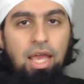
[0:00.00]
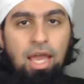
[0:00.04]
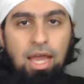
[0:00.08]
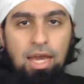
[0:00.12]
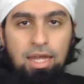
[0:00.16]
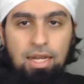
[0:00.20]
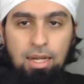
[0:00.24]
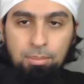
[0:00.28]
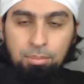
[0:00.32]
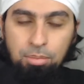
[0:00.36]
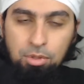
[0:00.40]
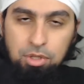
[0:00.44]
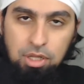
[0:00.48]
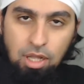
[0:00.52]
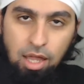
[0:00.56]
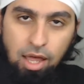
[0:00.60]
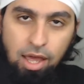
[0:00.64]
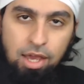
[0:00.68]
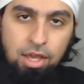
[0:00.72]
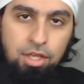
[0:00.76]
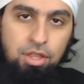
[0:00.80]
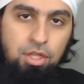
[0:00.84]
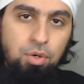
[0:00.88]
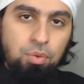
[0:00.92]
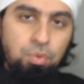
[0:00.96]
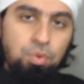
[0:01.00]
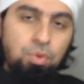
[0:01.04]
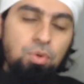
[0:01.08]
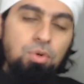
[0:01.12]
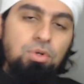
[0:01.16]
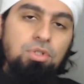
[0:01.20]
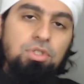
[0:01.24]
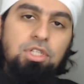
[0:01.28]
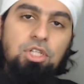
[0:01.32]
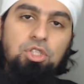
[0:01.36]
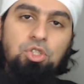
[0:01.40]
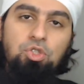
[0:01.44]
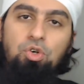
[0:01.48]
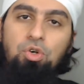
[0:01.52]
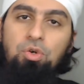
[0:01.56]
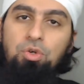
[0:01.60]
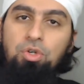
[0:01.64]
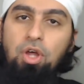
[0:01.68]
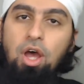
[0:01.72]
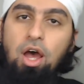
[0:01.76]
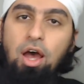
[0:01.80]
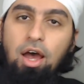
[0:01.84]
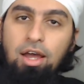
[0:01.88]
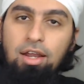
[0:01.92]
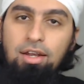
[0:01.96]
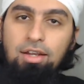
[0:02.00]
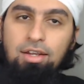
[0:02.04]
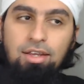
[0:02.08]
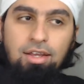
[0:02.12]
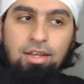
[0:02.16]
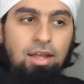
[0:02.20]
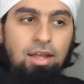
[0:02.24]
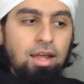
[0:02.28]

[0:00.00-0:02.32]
and apply the rules that you're taught.